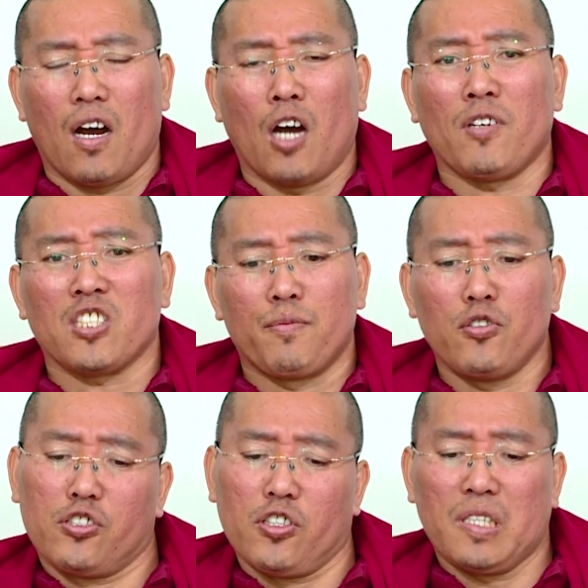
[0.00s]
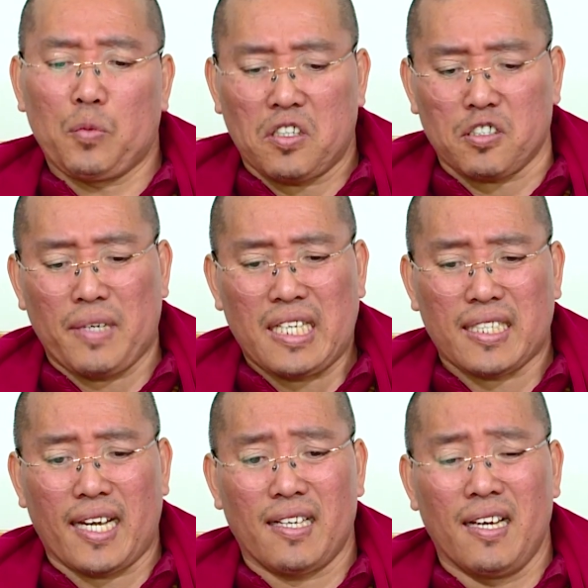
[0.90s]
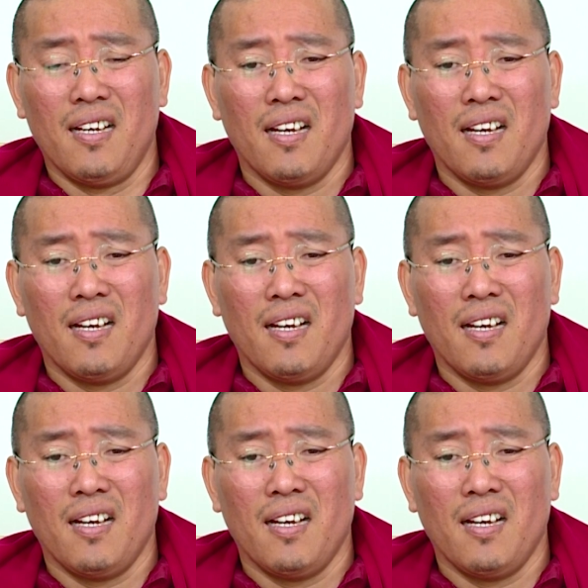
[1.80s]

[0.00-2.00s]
on my spirit journey, when I was meditating,